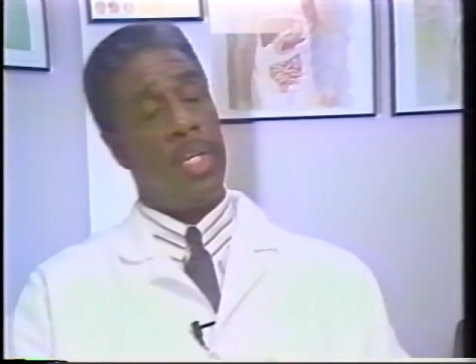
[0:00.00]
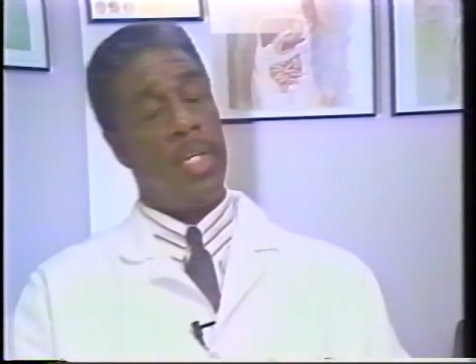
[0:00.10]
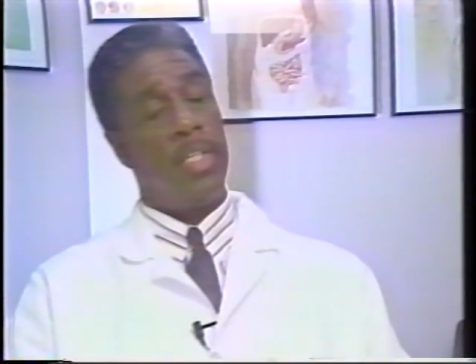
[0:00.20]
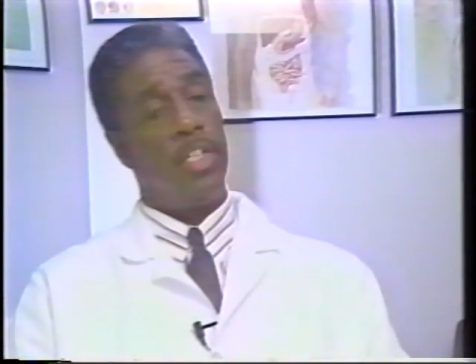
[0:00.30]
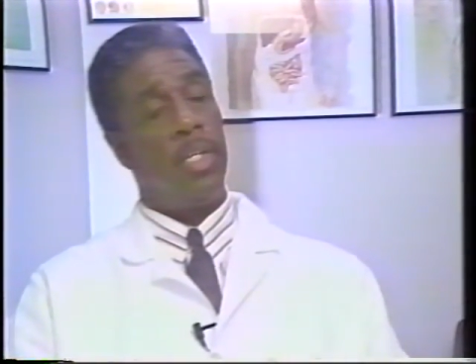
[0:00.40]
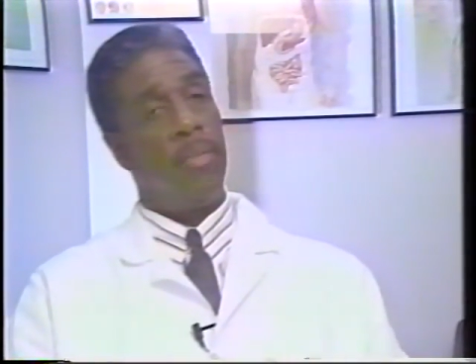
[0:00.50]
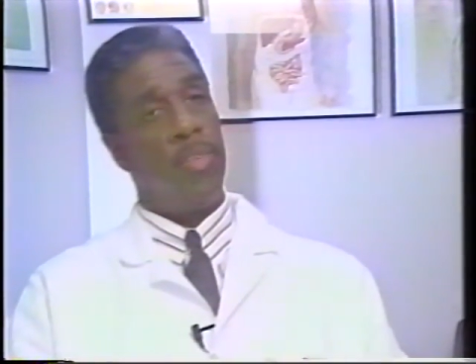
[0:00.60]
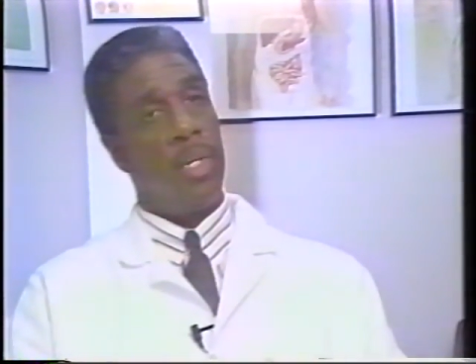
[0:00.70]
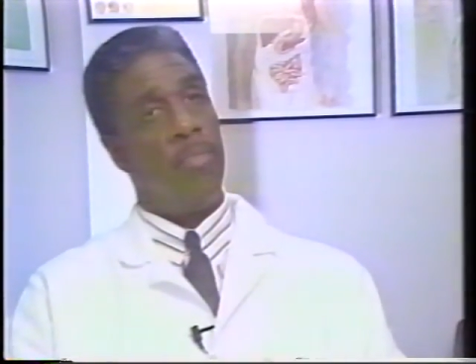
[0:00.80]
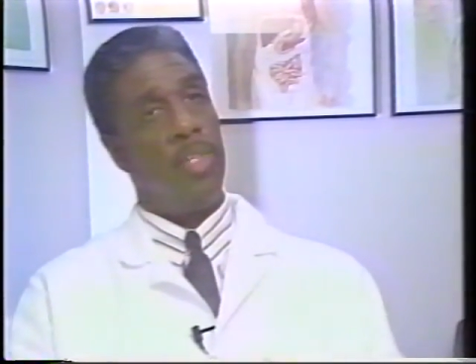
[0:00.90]

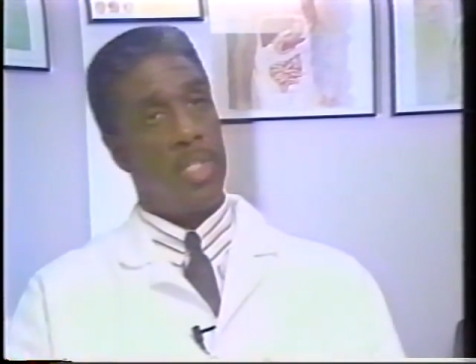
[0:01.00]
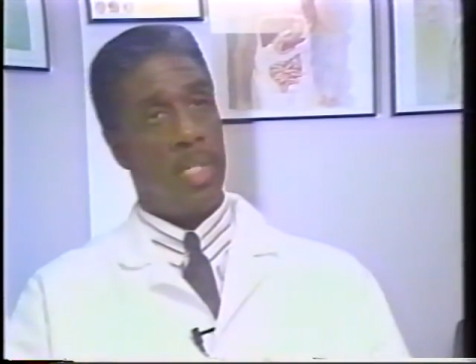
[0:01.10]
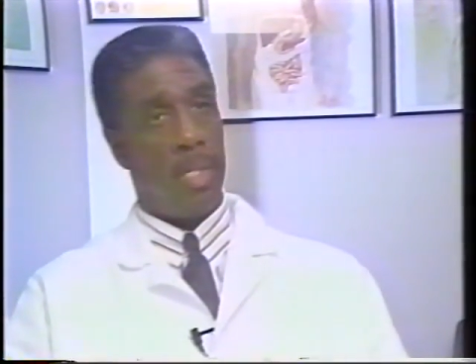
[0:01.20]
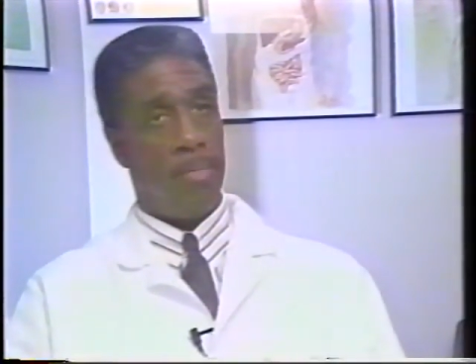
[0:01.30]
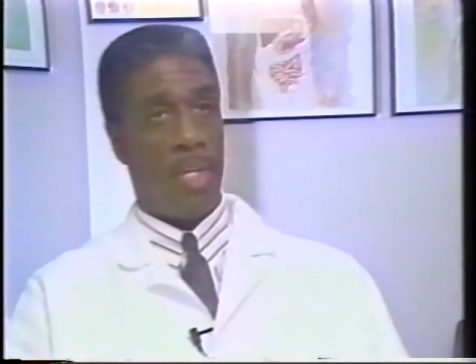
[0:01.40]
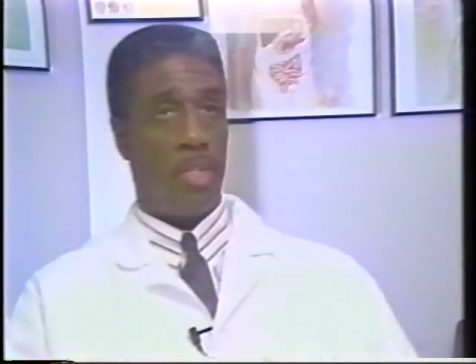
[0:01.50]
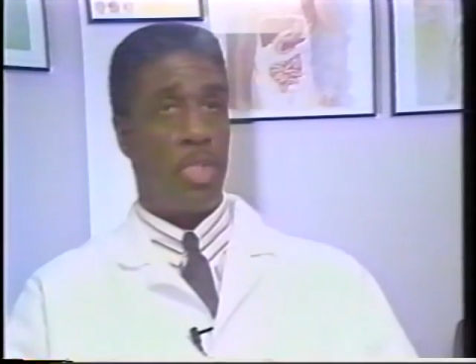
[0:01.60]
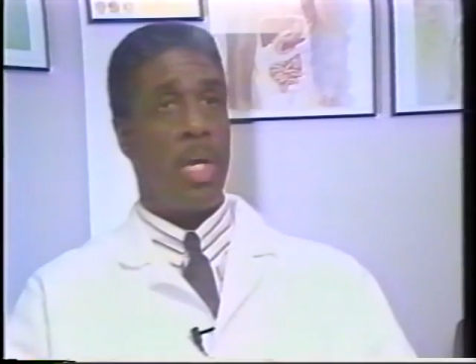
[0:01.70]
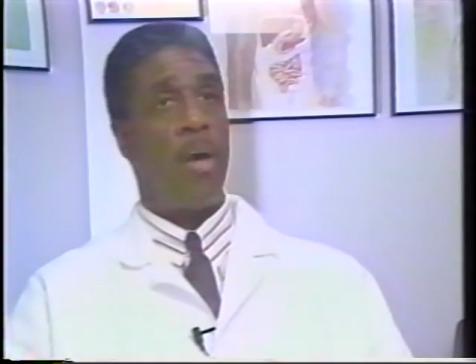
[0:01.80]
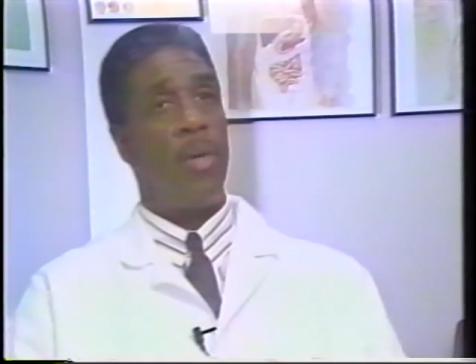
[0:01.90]
the tub that they're
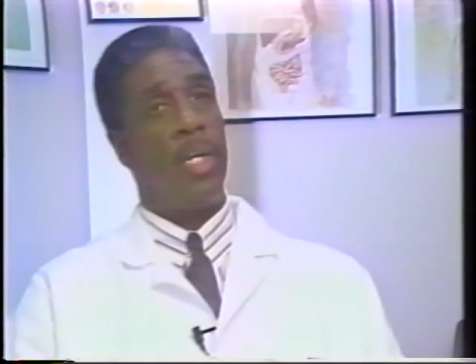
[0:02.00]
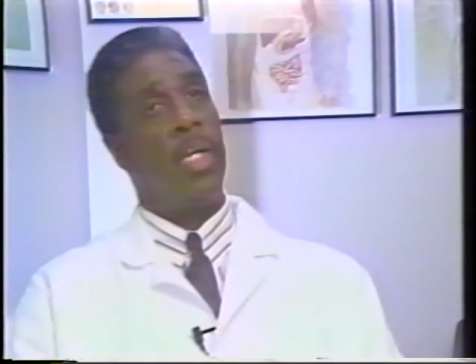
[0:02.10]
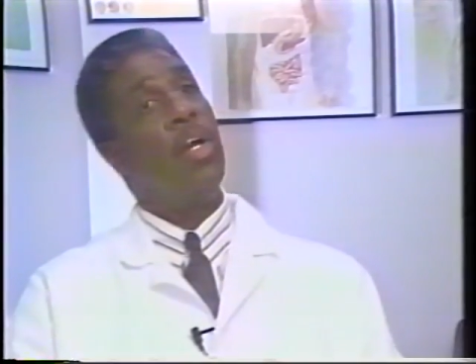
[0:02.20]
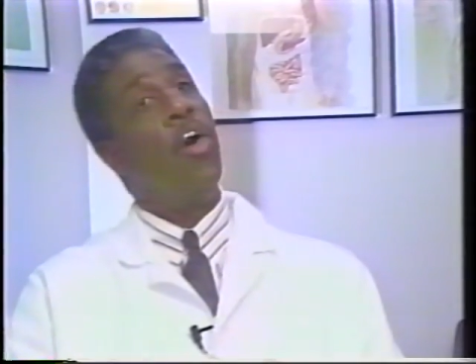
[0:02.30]
showering in.